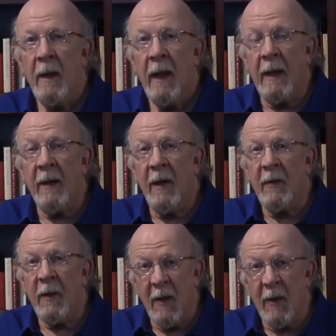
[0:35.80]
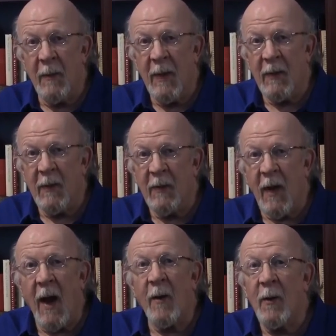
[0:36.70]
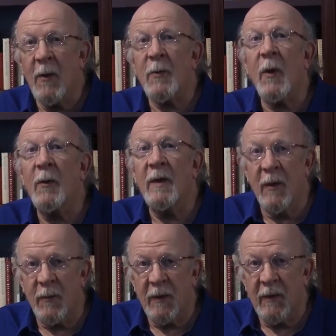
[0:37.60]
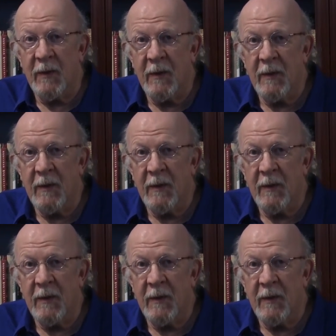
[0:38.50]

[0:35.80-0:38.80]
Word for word: Headlines on other pieces are all shown different.